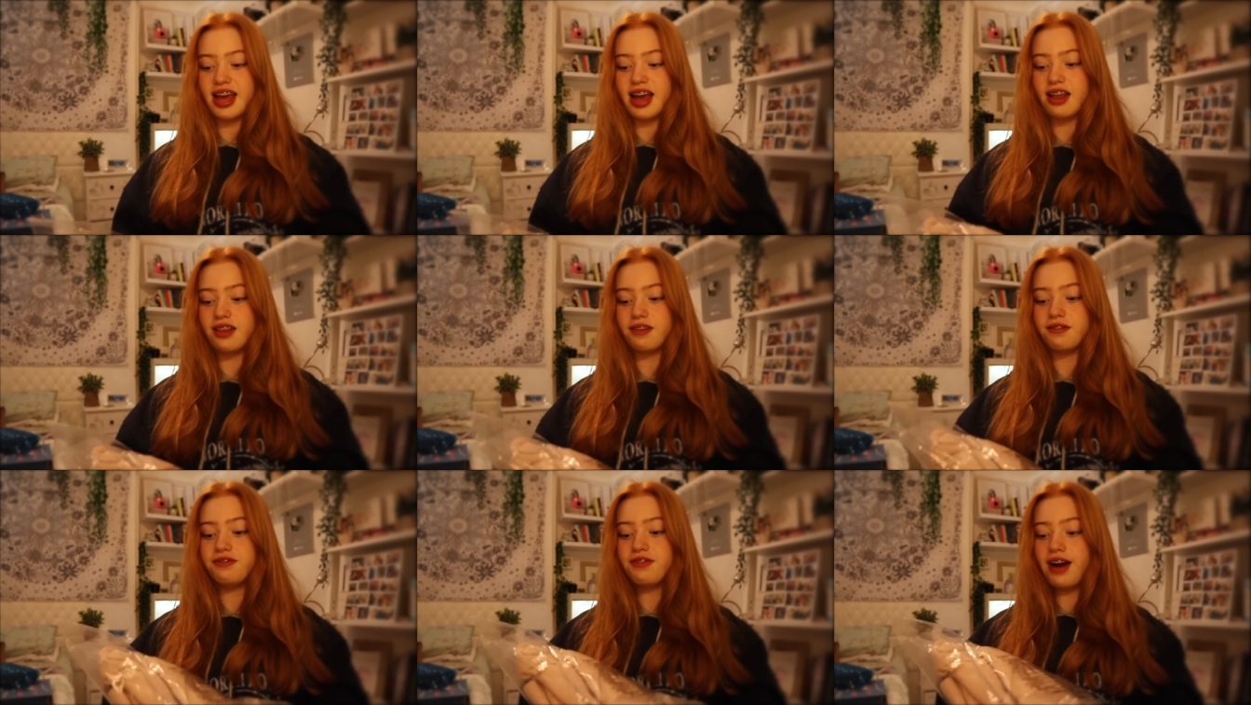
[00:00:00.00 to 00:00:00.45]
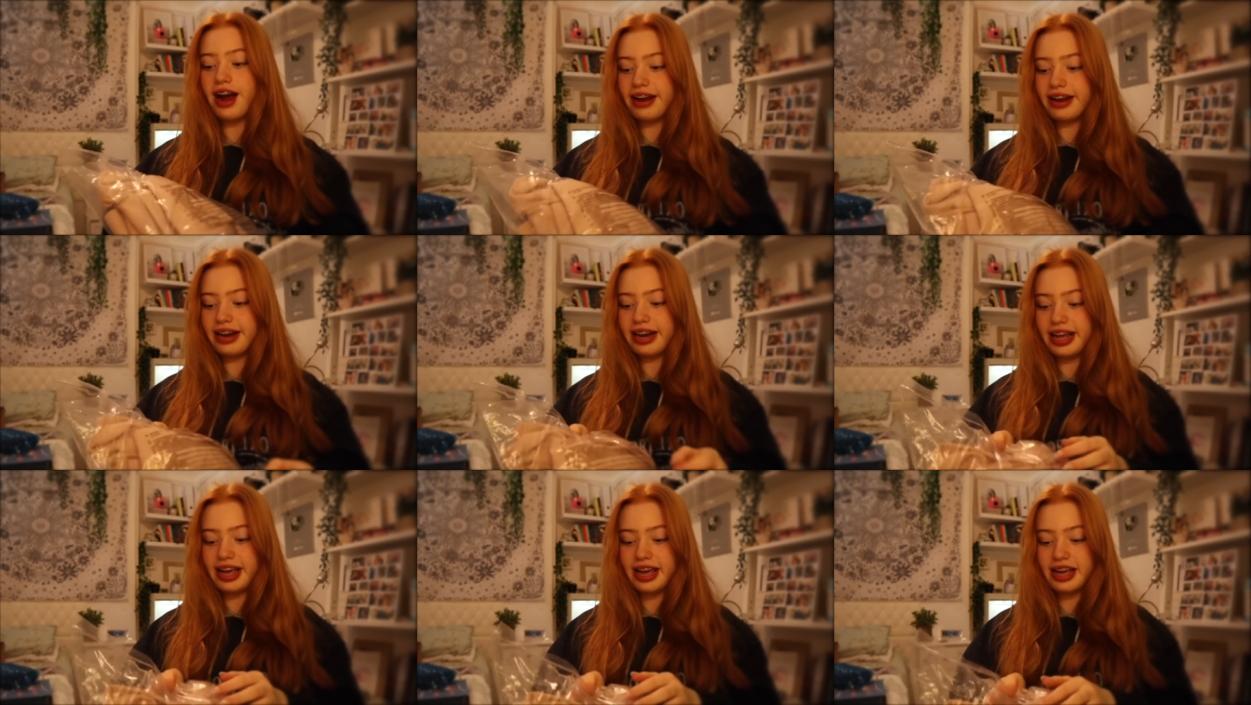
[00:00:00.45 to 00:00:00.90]
And then
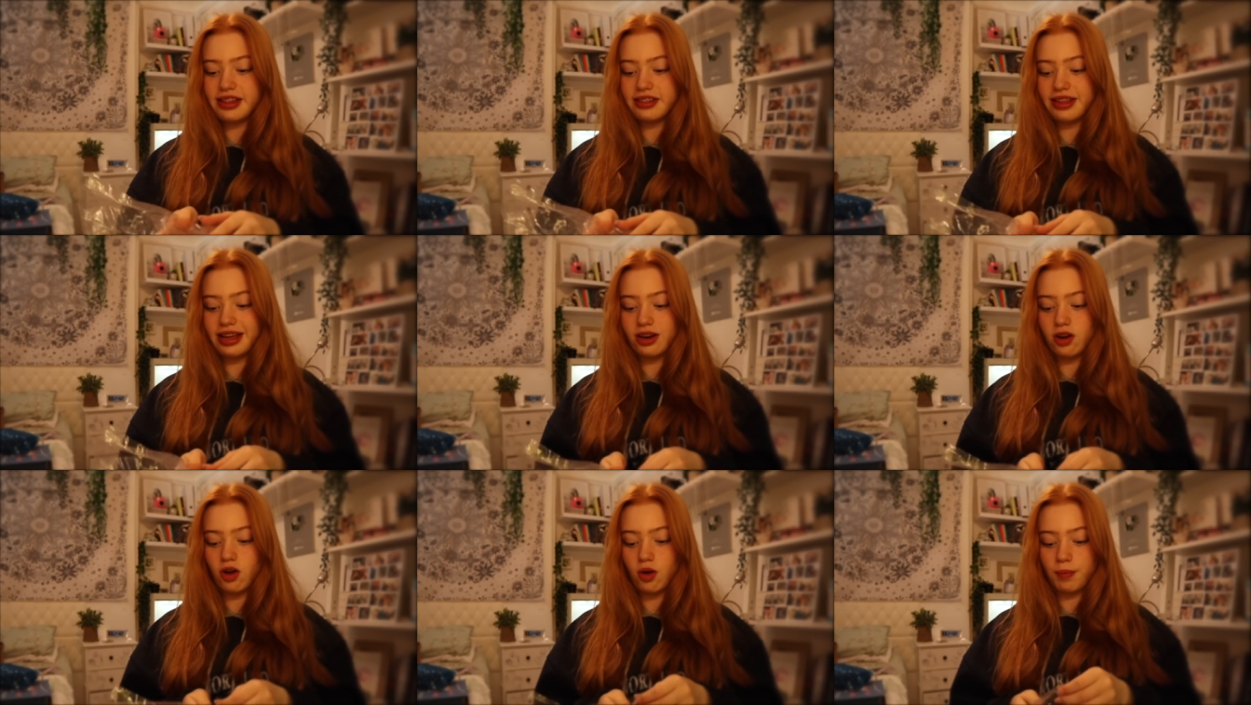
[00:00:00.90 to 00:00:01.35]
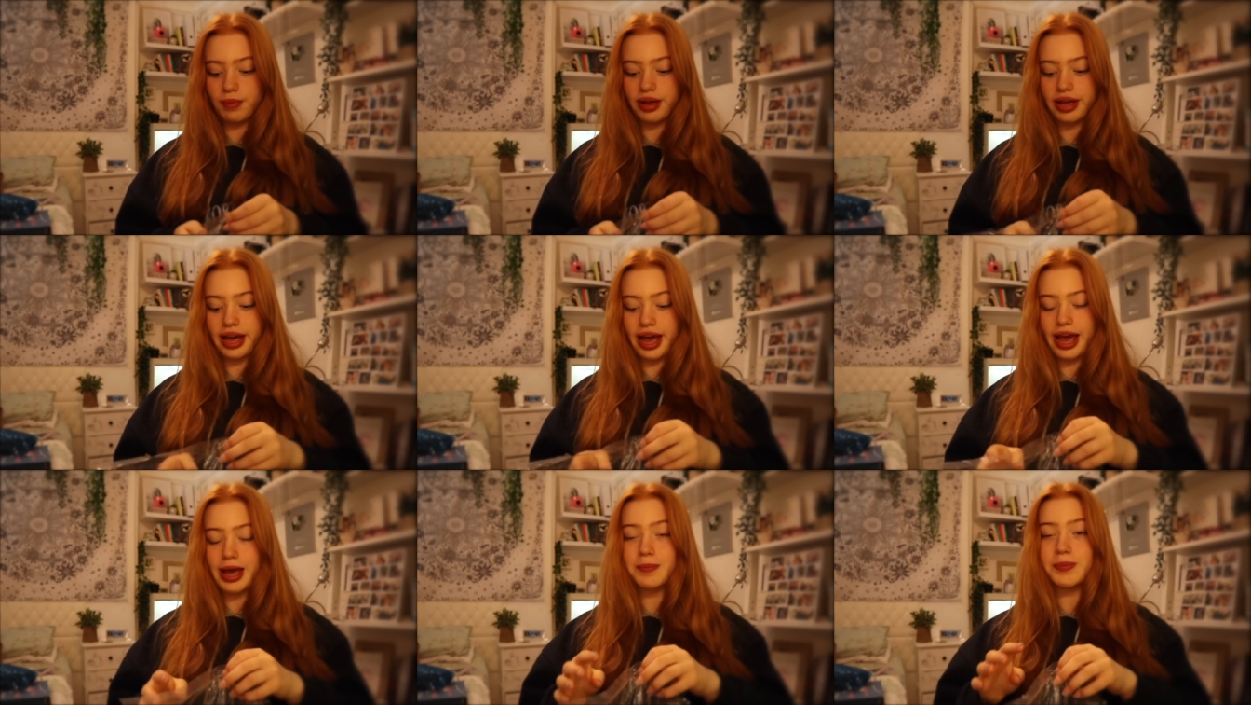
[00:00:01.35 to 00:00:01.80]
finally, they got me
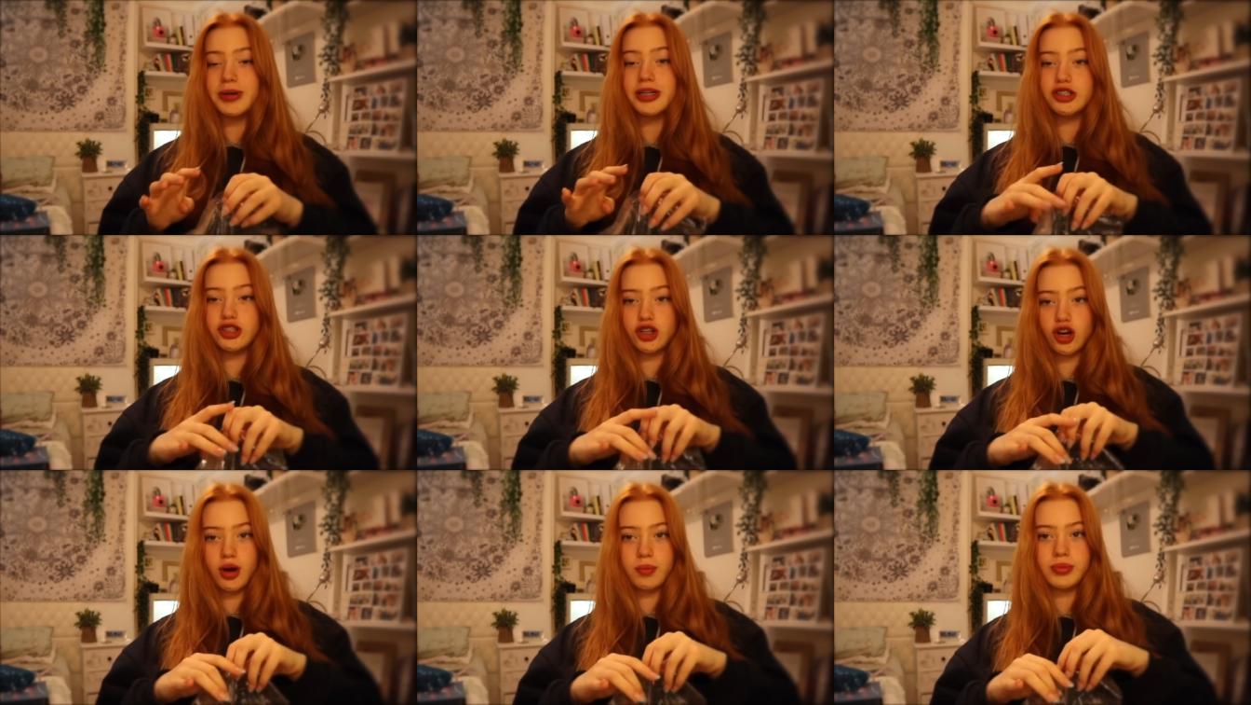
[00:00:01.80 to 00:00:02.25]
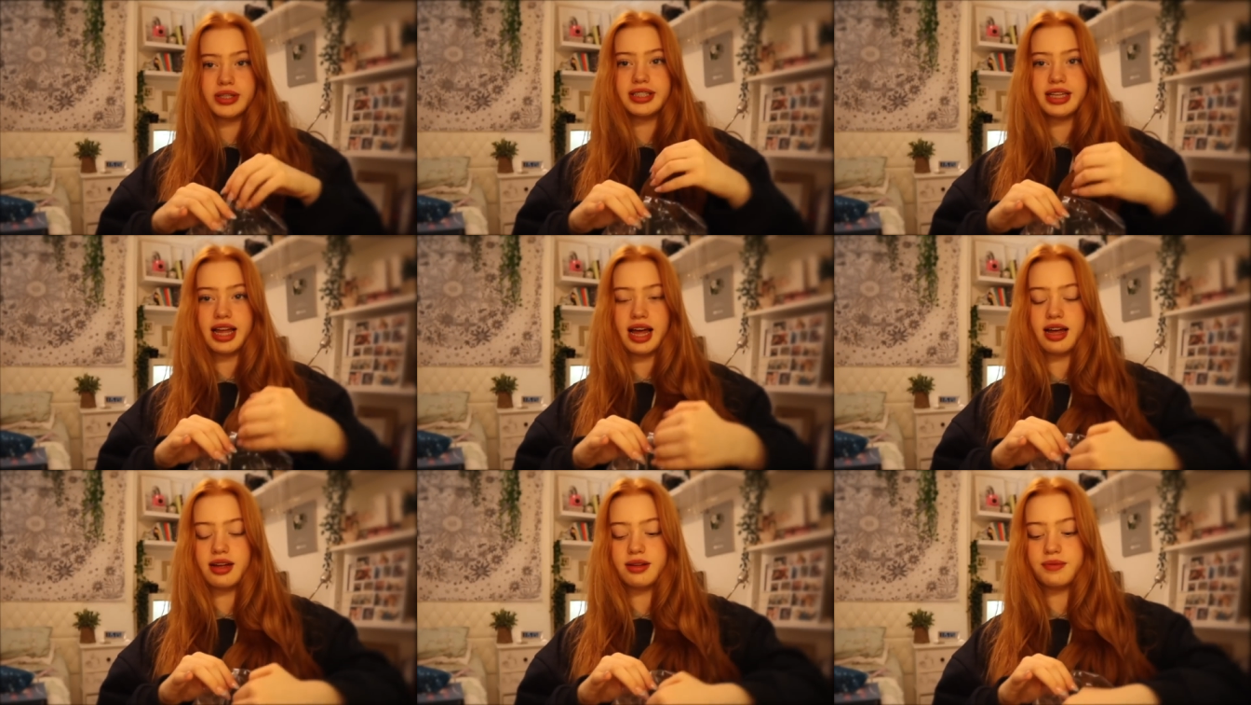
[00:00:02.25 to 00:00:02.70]
a pyjama
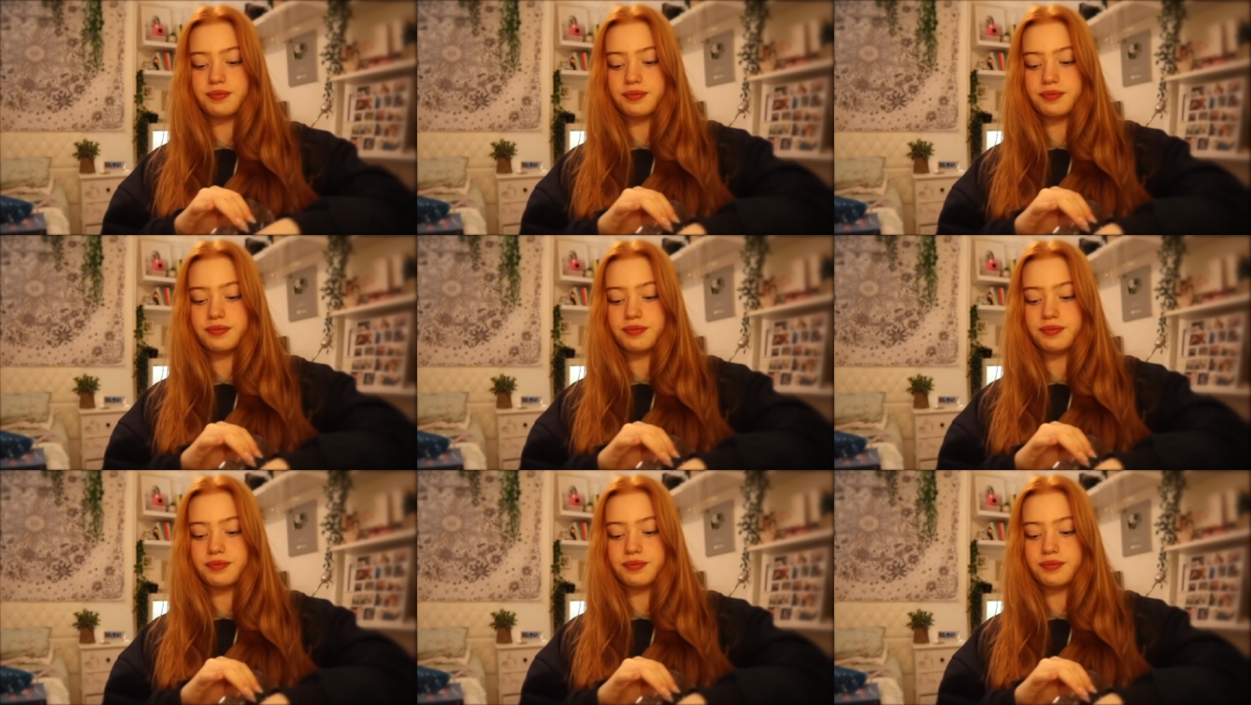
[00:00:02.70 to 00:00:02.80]
set.